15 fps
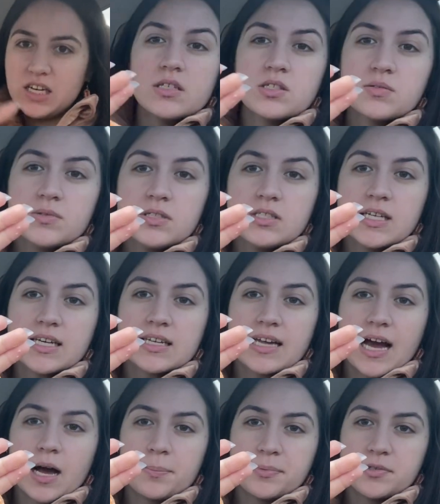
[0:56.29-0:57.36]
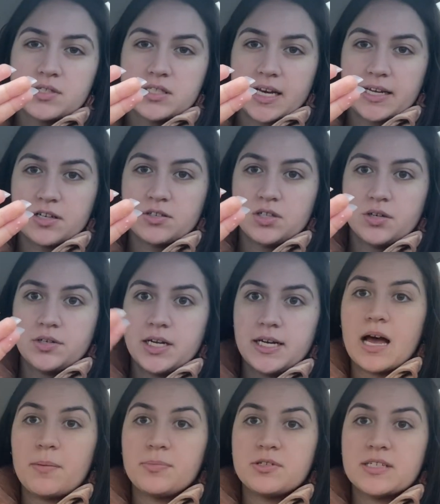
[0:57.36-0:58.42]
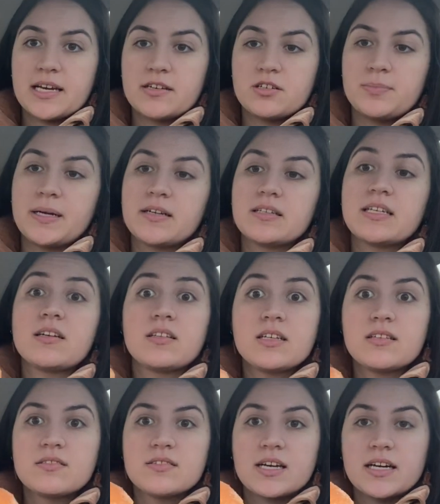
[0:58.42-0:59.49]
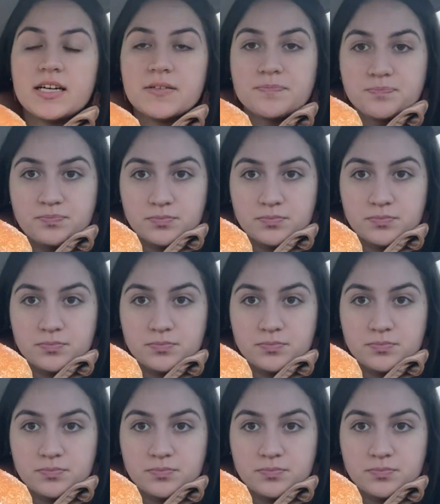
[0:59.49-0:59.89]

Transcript: This one's like an apple cider donut. Apple cider apparently on the inside.